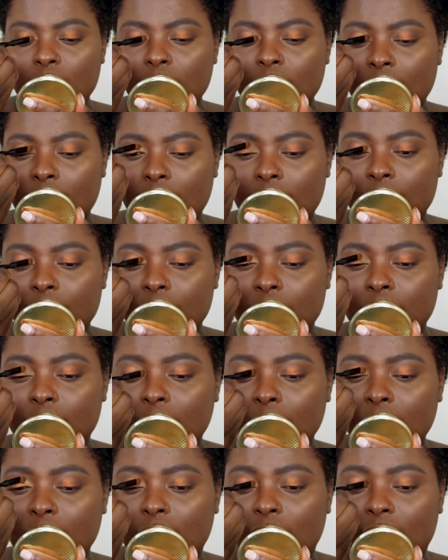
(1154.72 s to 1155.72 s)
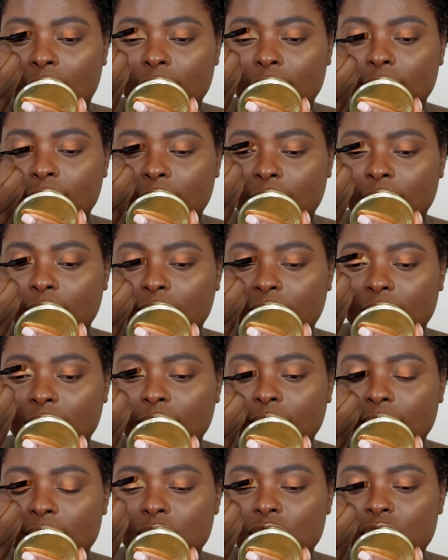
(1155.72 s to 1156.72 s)
Okay, maybe not. I feel
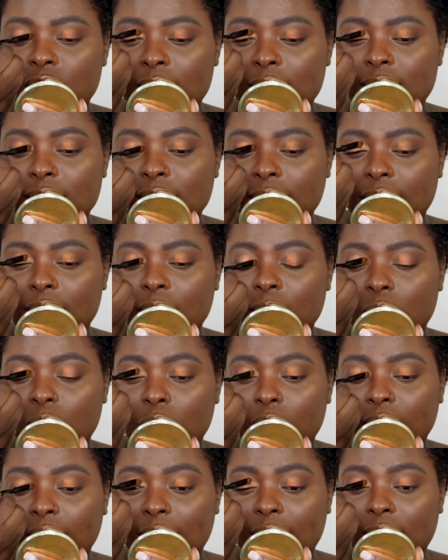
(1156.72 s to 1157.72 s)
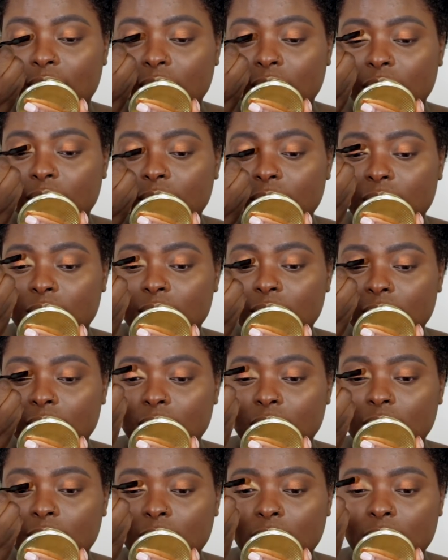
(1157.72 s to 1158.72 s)
like it's translating more yellow
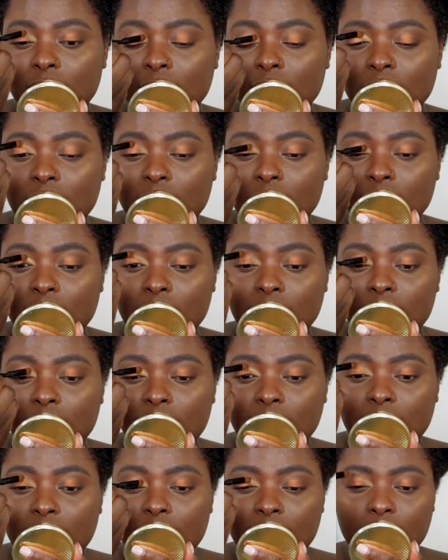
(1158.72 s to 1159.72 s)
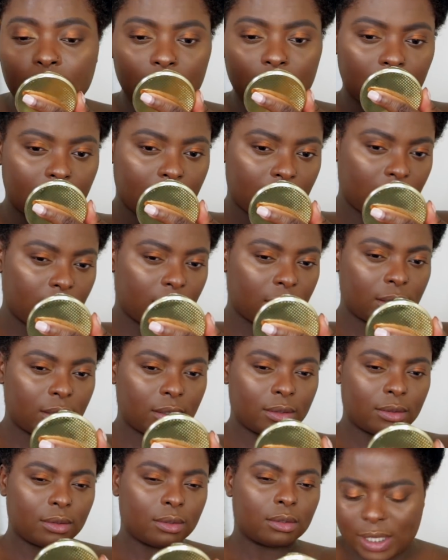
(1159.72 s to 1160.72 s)
than I would like.
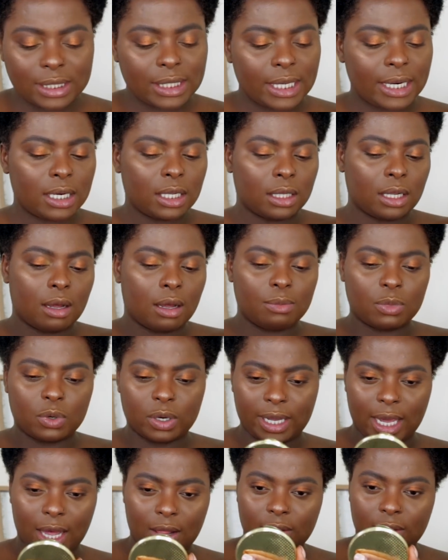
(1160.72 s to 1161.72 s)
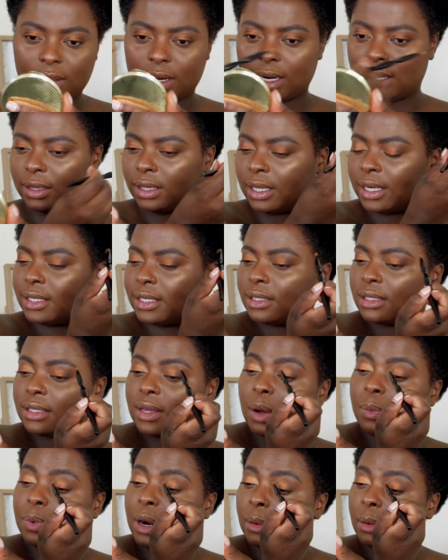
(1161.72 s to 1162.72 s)
It's translating a lot more yellow than I'd like, so
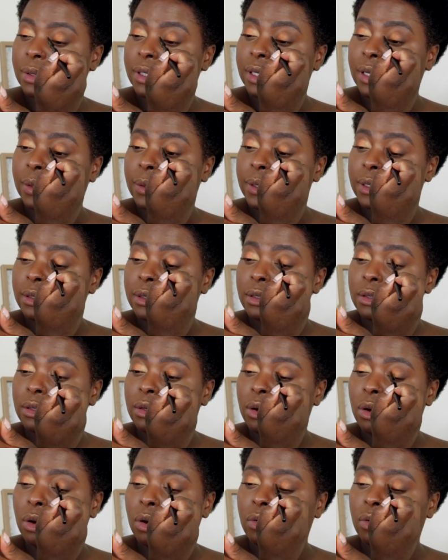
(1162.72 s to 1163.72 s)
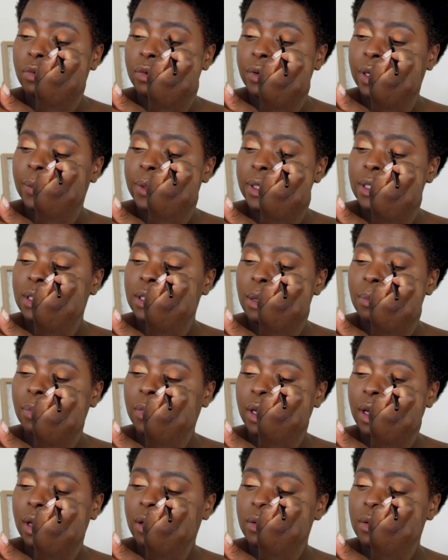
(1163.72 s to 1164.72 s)
I'll probably go over it with
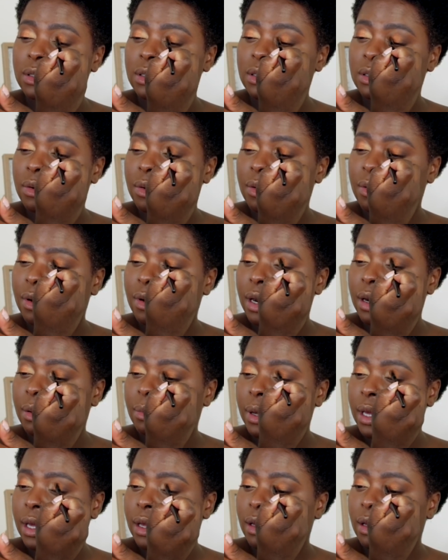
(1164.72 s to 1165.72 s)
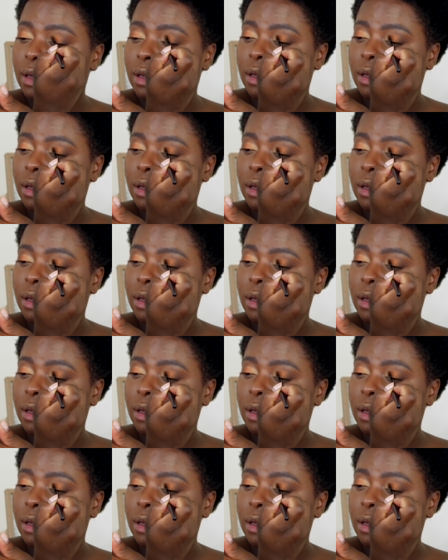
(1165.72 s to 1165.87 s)
something else in a bit.